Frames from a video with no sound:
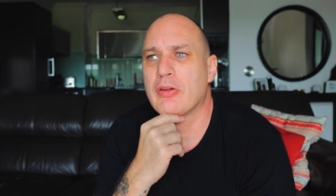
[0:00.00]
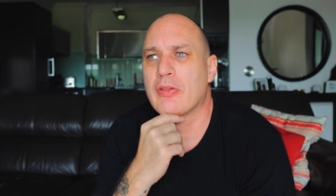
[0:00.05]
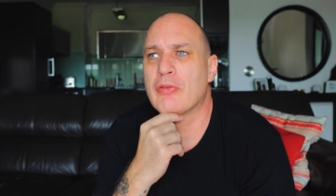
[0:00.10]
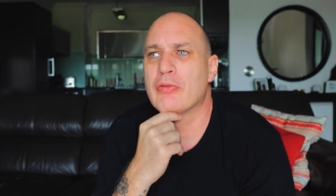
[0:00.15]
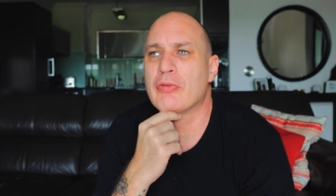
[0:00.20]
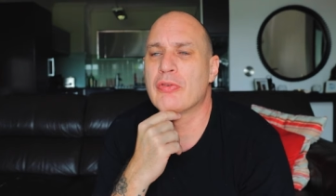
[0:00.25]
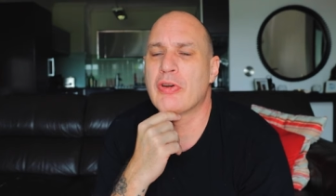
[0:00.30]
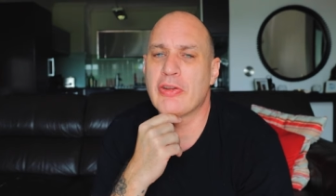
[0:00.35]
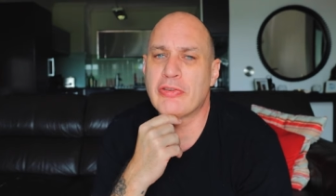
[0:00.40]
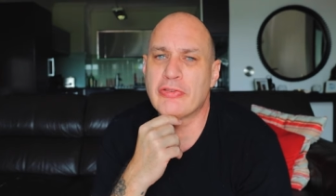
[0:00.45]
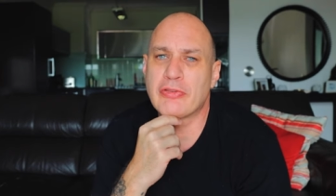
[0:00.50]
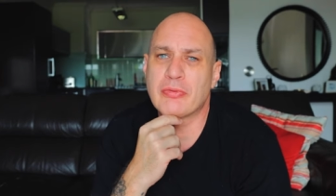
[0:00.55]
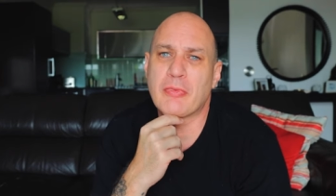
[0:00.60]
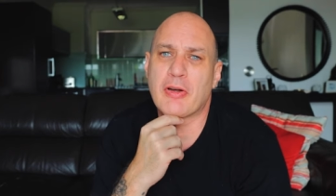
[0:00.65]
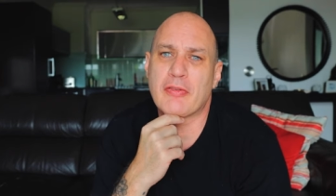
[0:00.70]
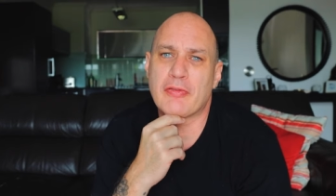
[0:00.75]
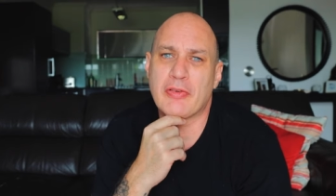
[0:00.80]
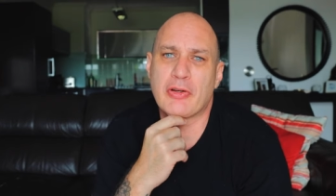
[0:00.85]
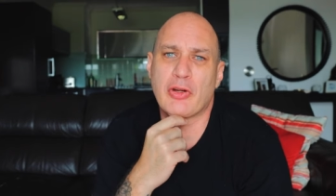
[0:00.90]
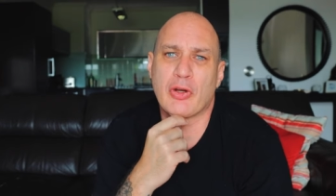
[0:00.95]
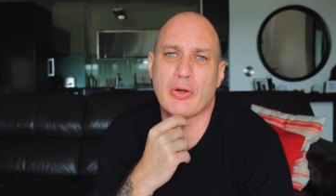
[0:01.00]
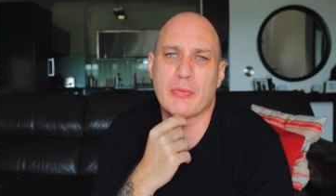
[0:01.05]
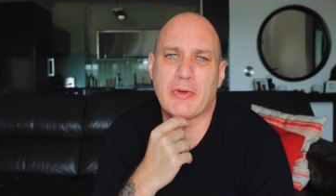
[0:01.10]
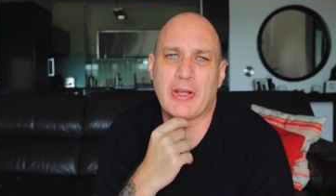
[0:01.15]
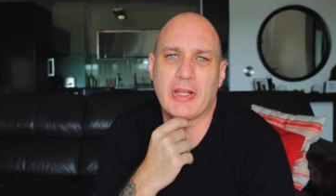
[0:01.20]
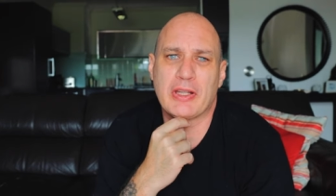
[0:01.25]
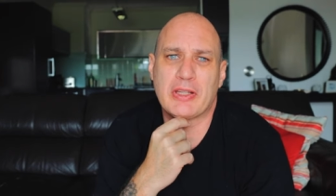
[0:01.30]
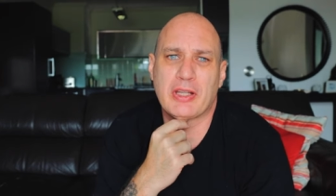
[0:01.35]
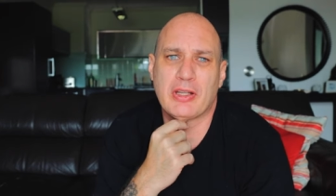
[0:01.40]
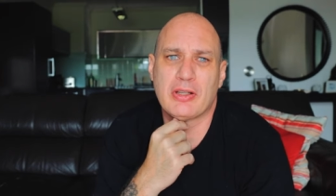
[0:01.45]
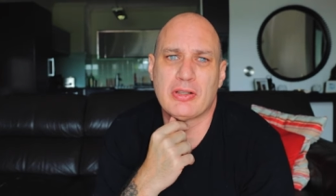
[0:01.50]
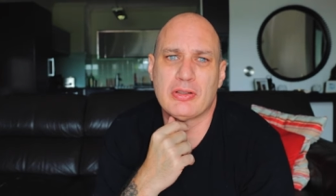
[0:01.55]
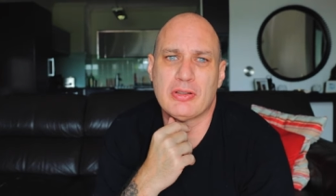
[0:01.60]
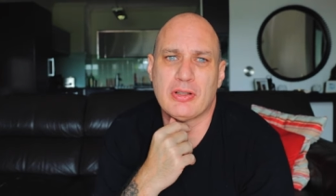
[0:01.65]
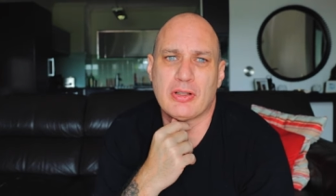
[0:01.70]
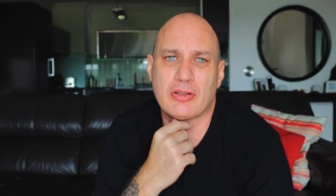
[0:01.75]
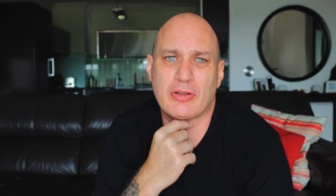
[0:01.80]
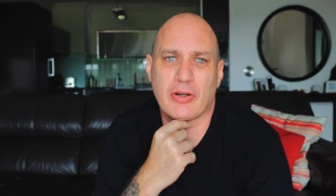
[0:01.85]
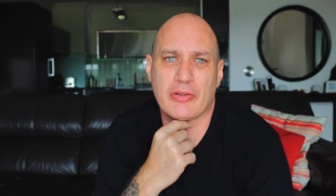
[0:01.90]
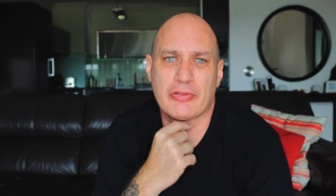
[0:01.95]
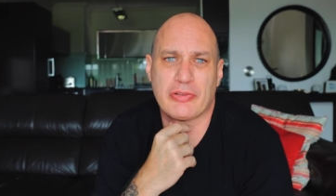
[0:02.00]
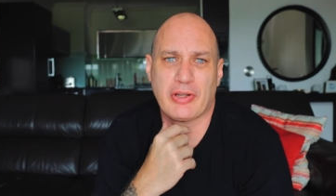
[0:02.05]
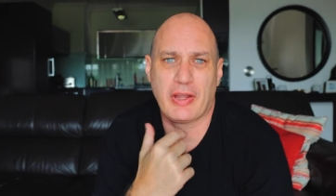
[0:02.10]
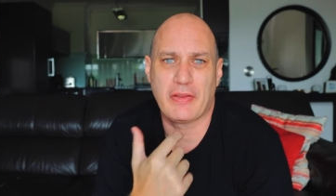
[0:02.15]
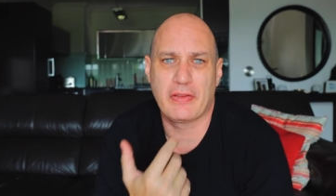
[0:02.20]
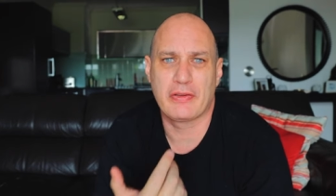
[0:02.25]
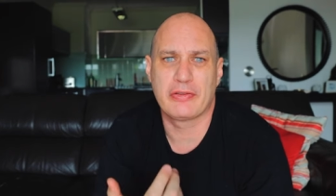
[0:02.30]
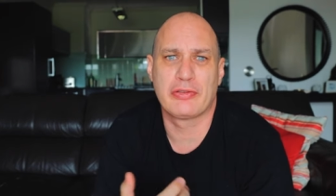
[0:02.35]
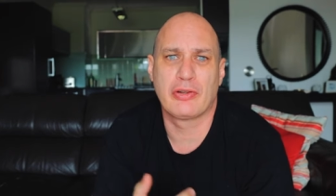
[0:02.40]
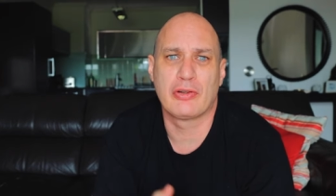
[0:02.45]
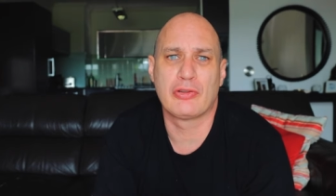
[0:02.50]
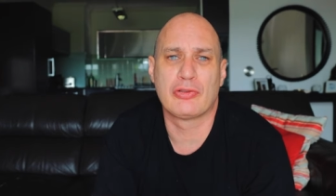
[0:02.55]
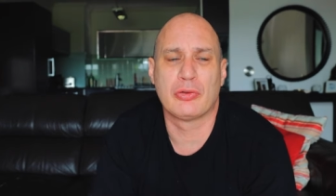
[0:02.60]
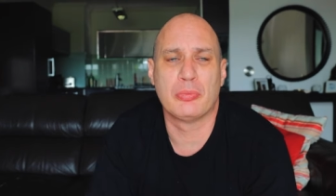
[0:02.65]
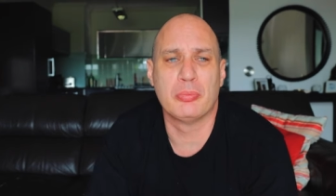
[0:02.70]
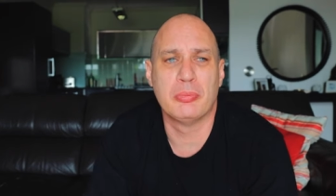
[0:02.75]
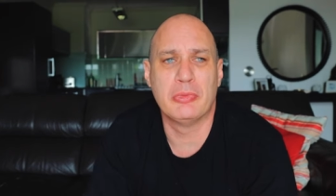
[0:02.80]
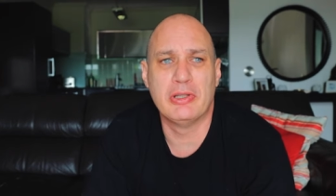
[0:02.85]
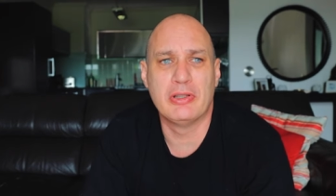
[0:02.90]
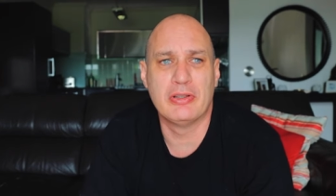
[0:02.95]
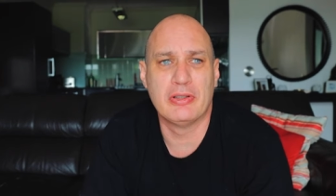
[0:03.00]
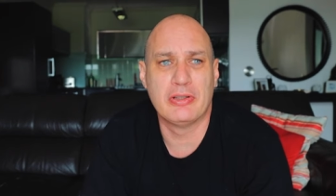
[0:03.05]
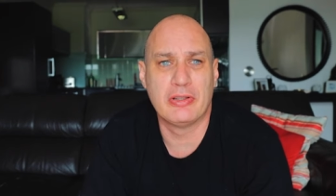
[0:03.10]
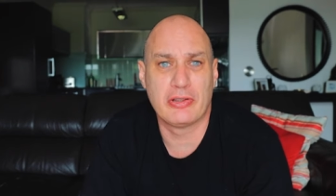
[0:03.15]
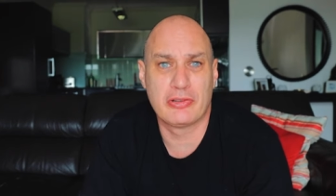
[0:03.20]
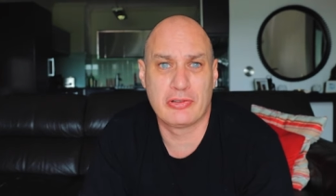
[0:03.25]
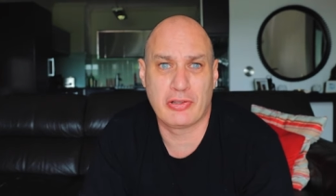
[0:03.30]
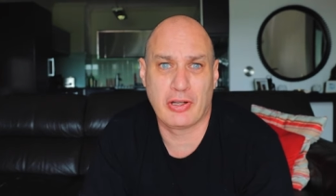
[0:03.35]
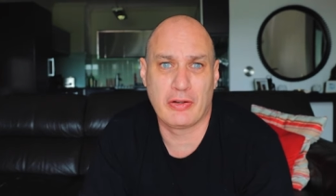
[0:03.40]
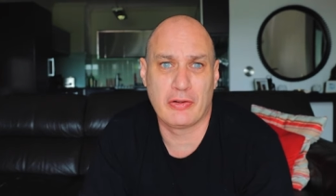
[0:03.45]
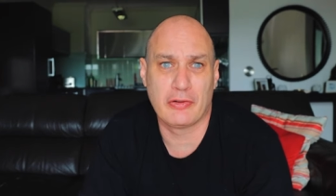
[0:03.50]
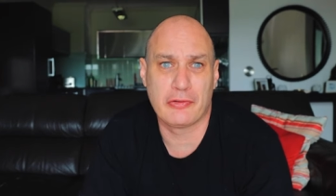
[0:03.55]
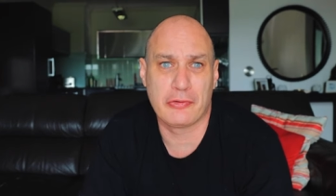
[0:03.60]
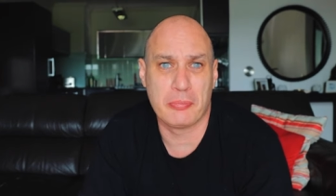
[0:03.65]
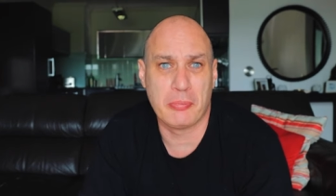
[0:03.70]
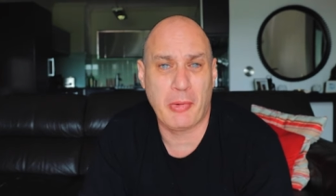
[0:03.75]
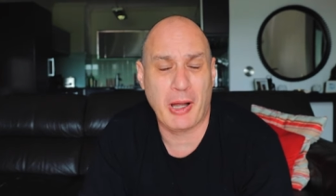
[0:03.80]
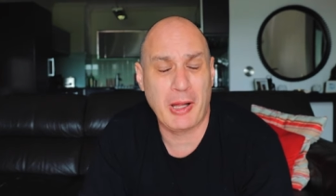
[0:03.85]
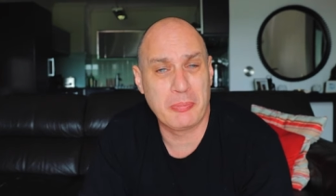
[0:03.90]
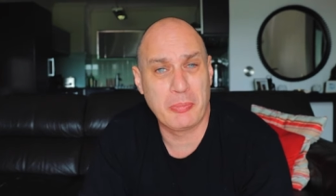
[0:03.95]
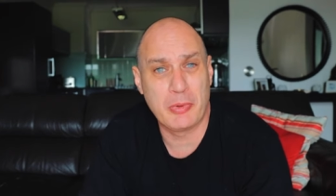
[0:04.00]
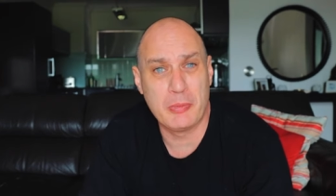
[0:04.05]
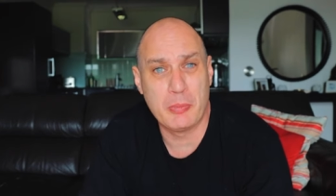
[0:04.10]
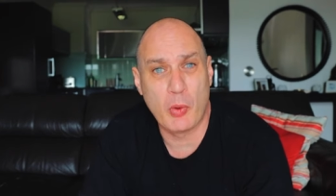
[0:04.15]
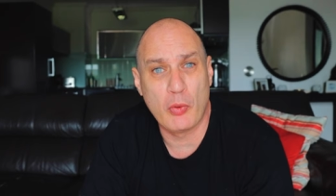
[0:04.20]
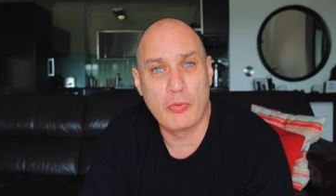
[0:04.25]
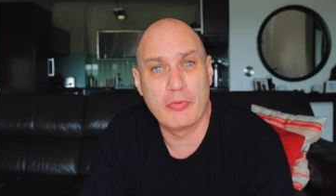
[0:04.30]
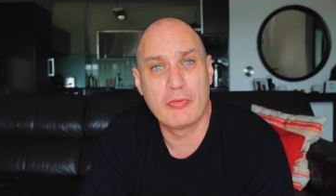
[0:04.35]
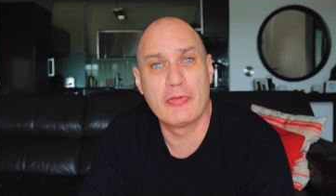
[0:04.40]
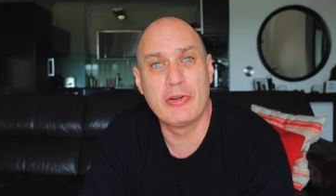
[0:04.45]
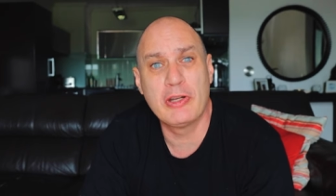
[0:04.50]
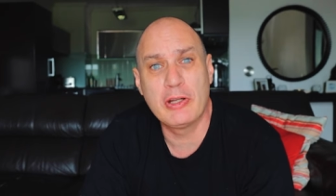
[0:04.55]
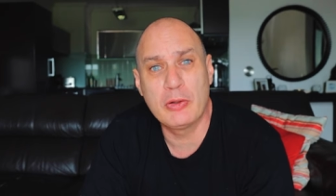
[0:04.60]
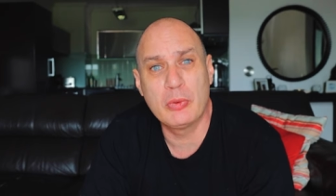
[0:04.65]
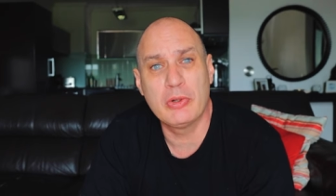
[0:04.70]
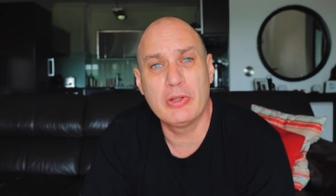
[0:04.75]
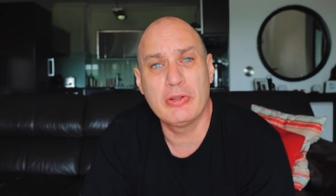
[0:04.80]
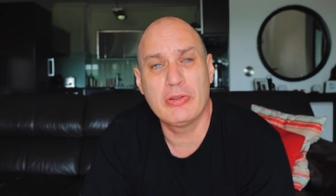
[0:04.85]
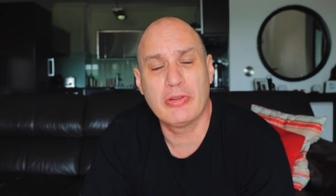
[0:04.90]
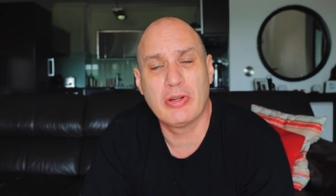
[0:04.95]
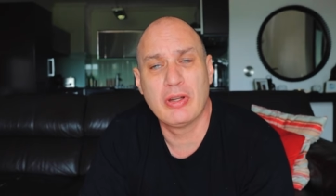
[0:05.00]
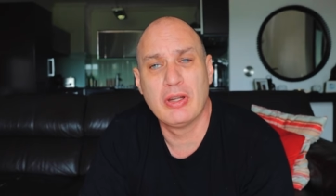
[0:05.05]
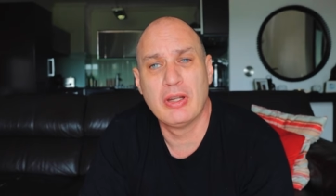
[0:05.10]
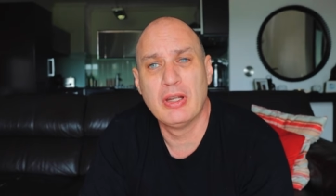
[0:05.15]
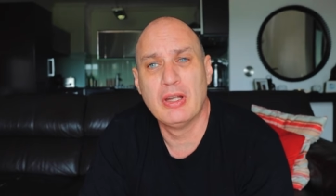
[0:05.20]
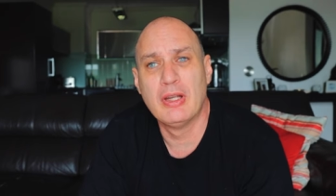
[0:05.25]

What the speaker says: The rest of my video making across other social media channels might be more frequent.